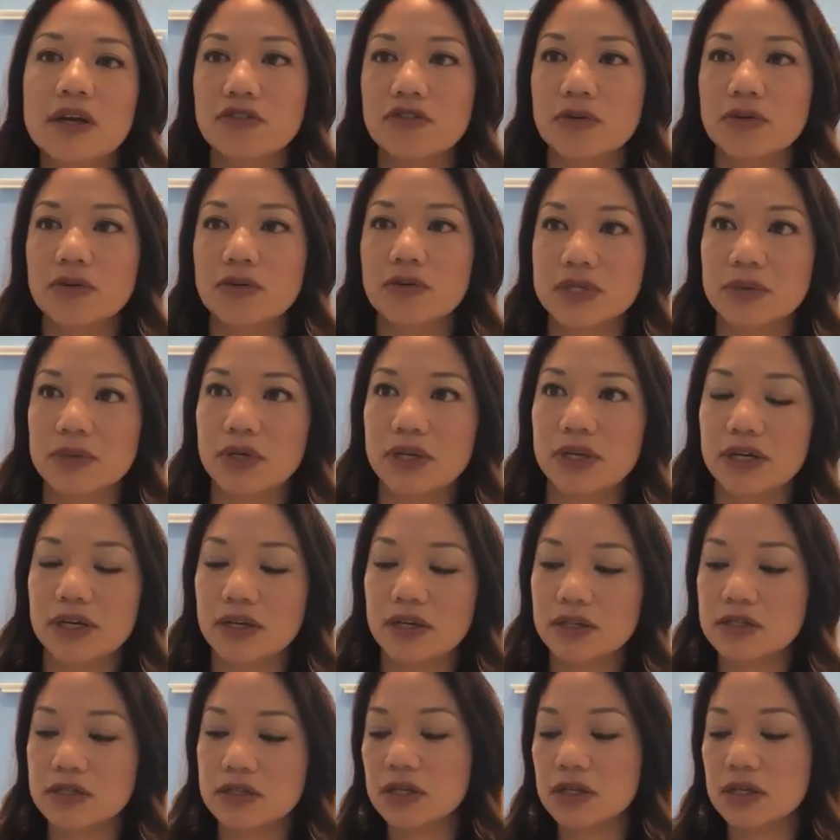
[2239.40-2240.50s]
someone
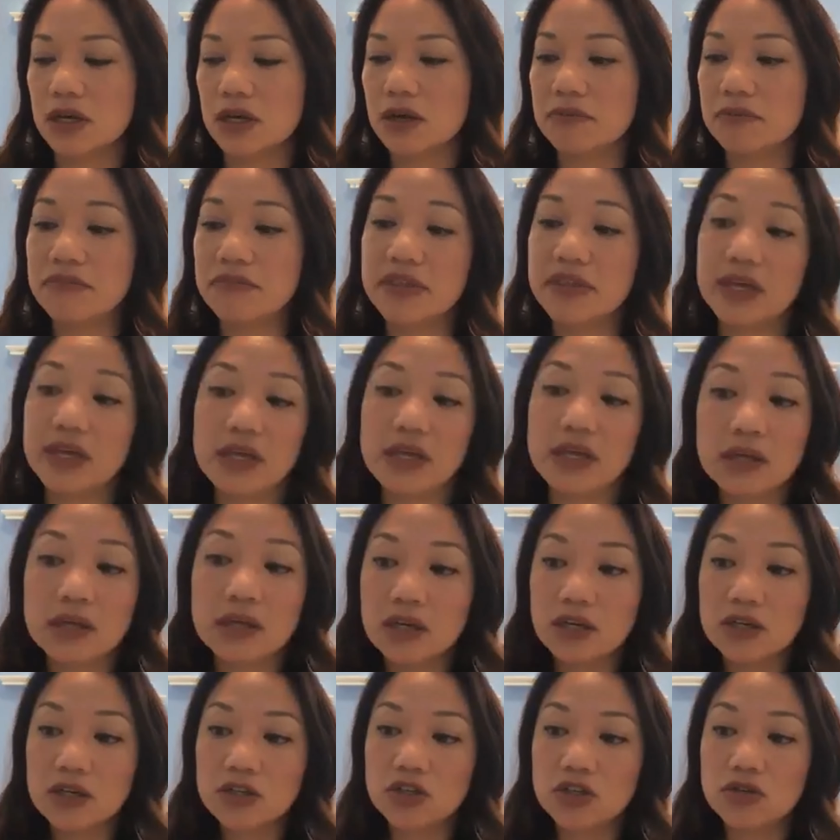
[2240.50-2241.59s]
else, then
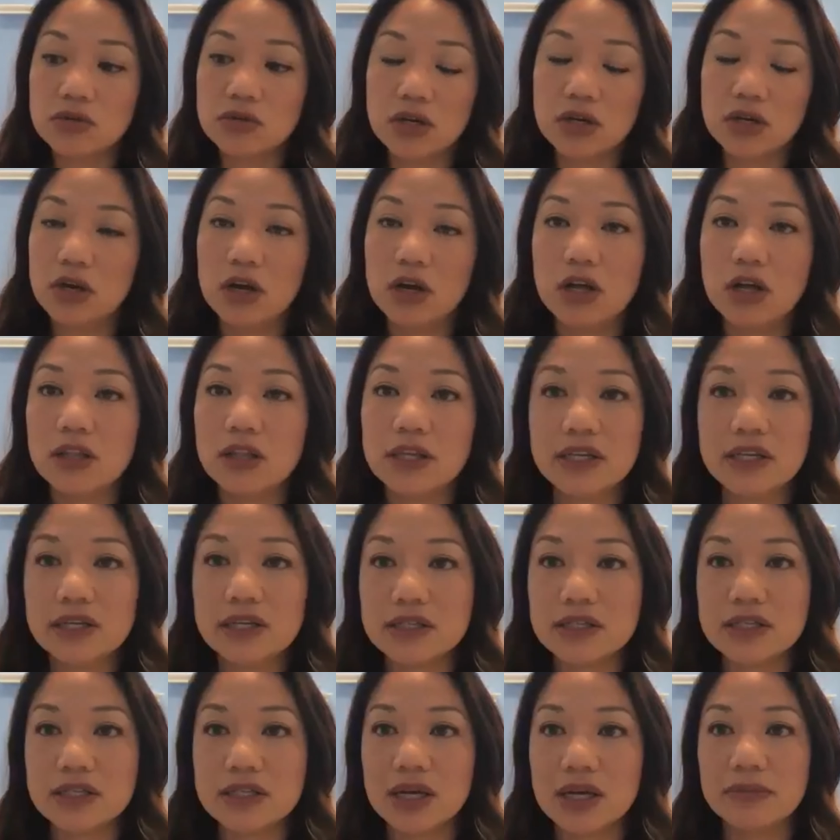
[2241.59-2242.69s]
you can call in and
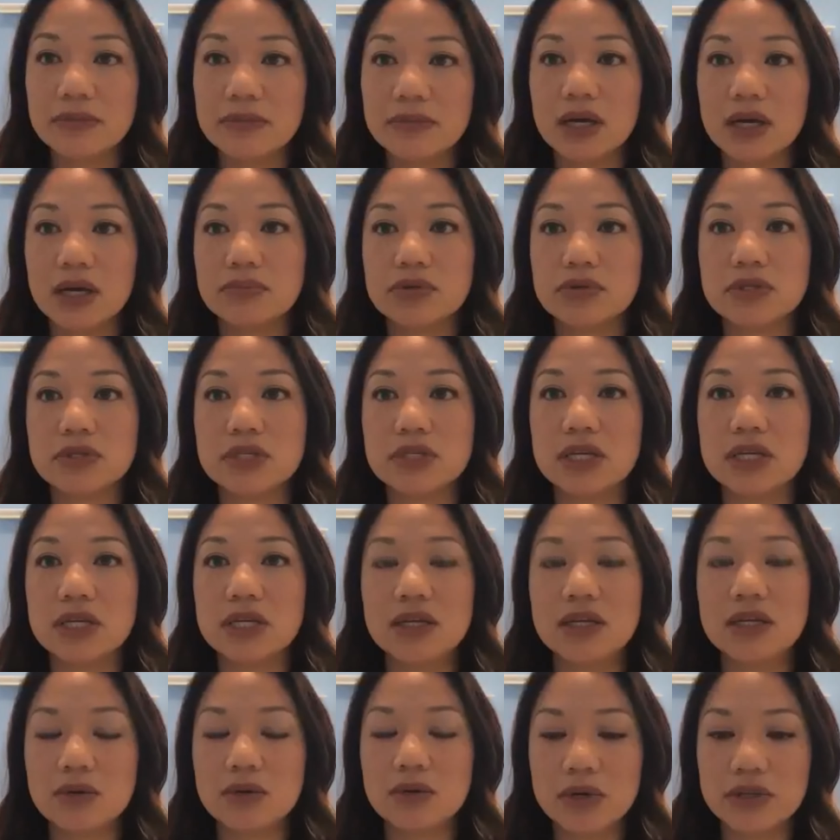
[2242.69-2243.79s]
say, I'm not
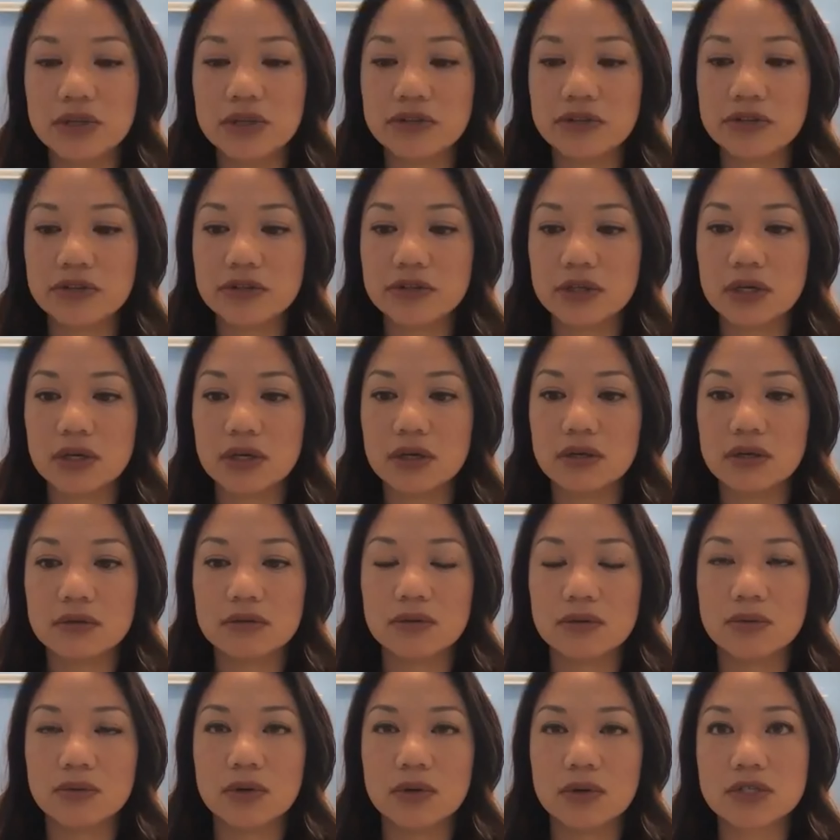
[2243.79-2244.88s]
proceeding with
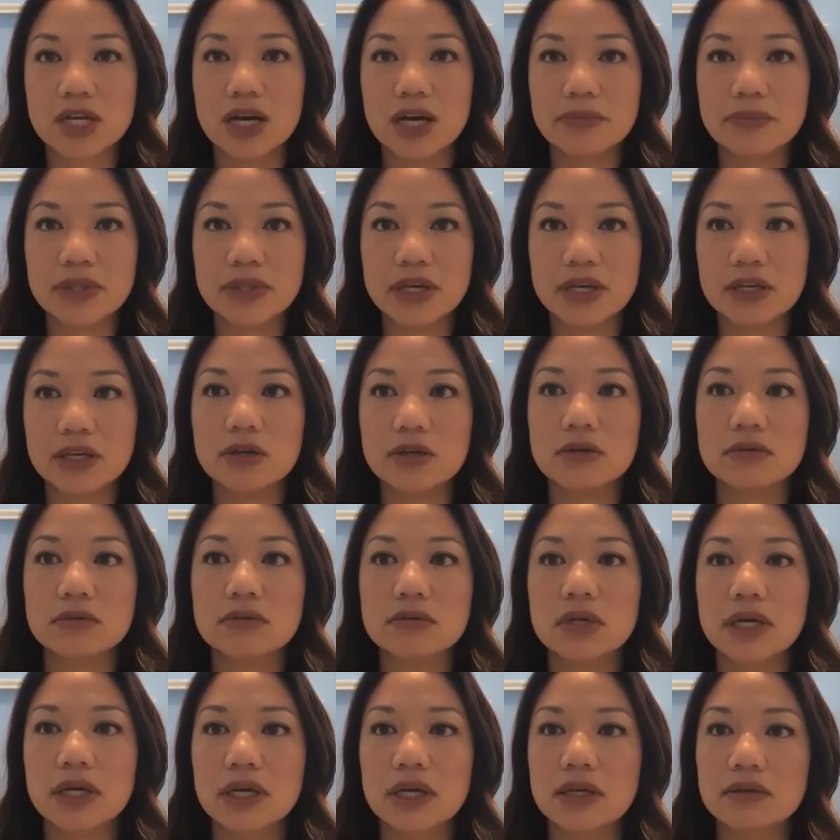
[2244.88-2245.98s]
the workers' comp, thank you.
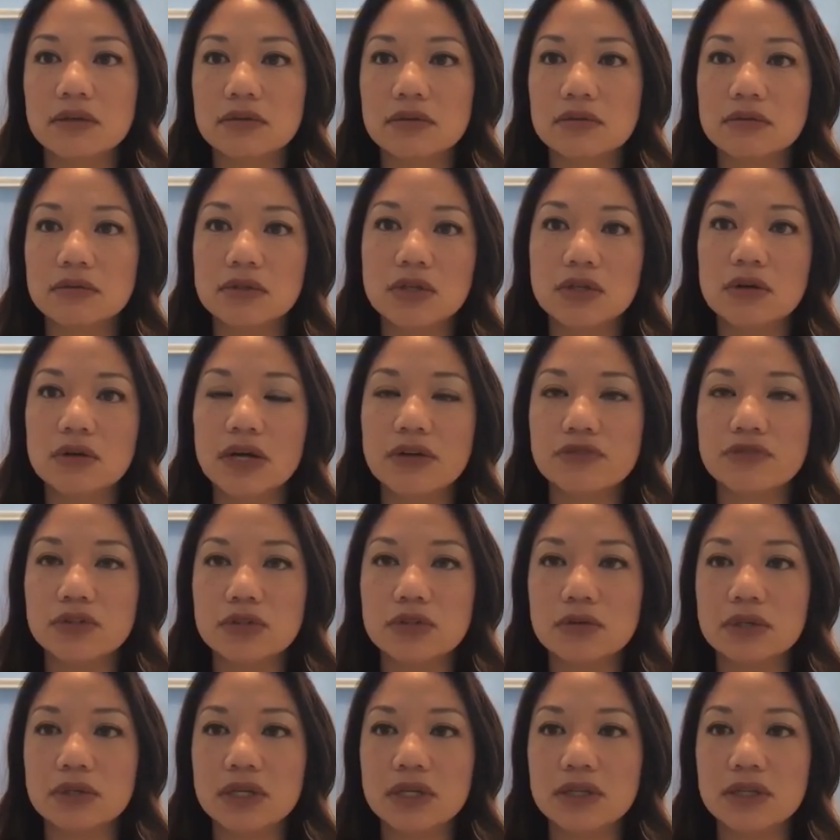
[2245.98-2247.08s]
And you don't have
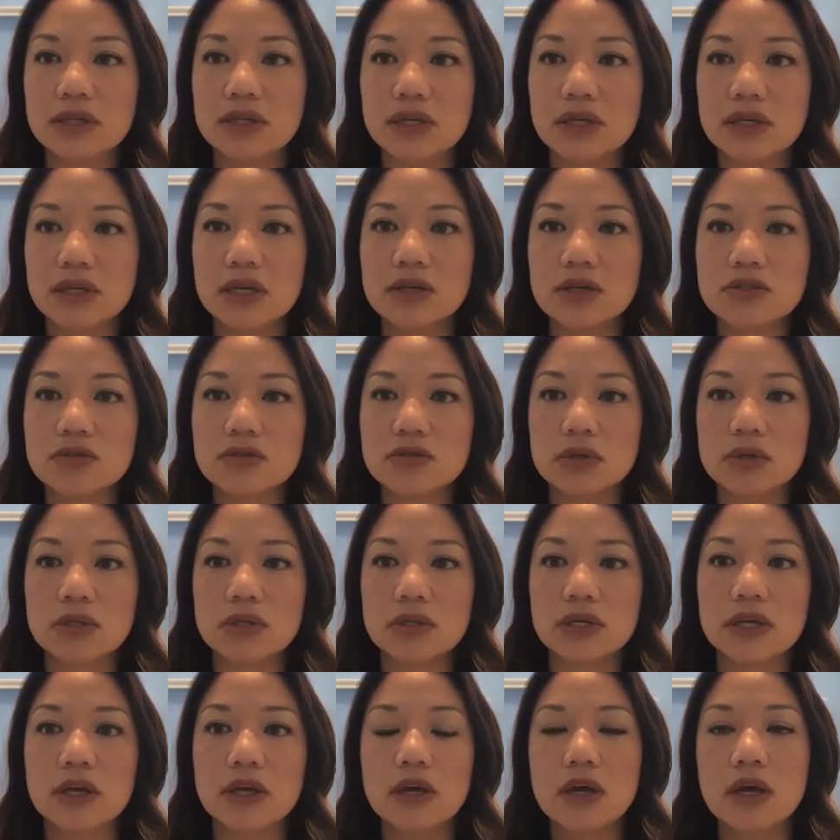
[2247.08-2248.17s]
to do anything else
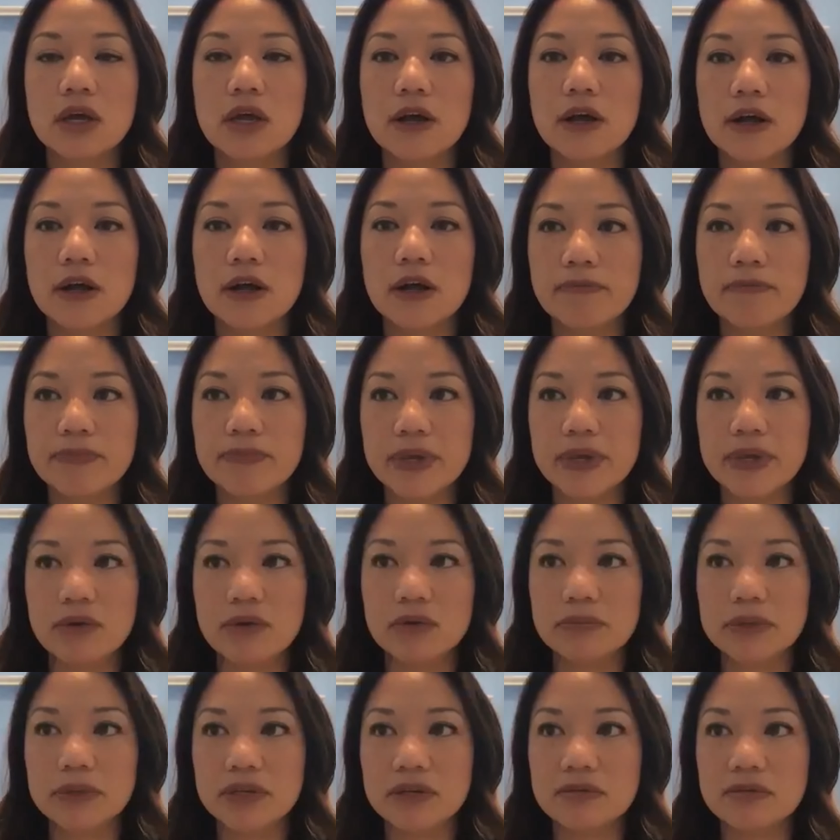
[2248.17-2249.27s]
really. They will
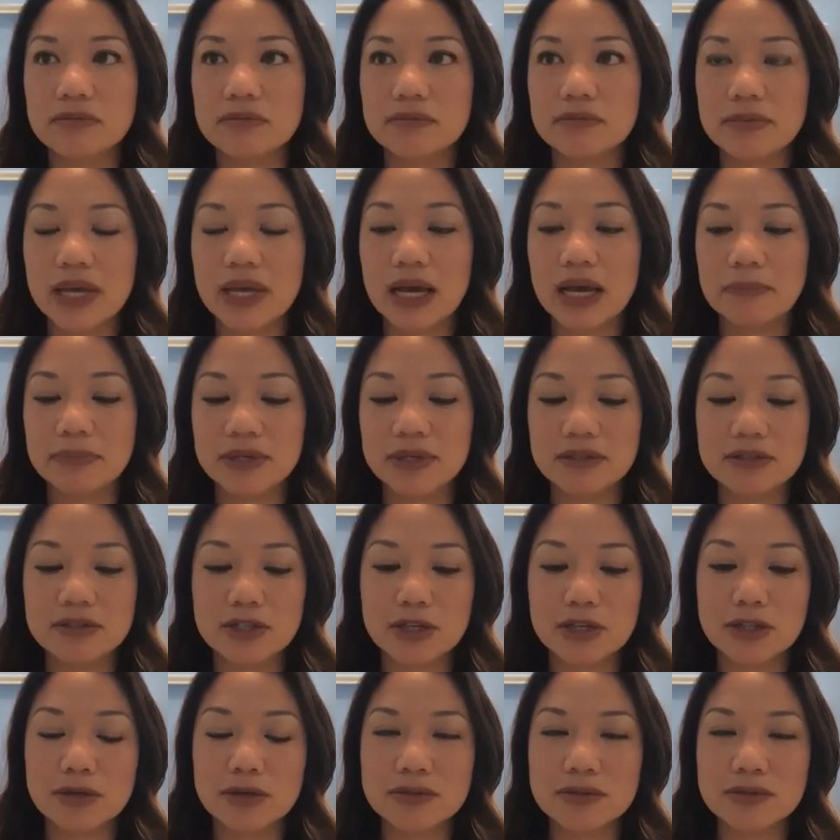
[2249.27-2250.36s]
be happy to
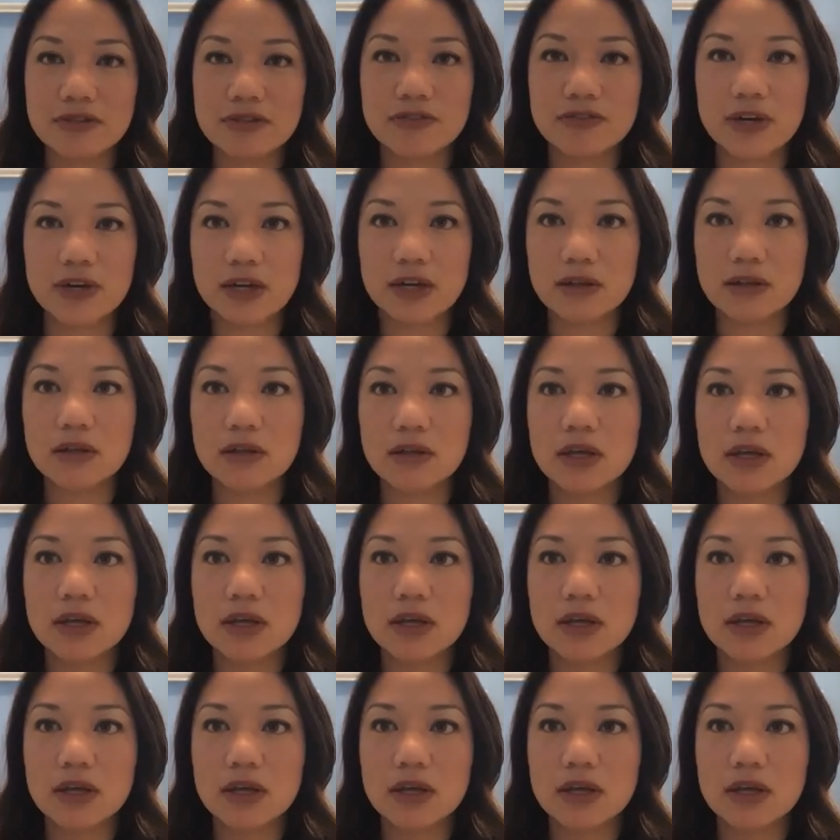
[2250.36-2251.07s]
close that file.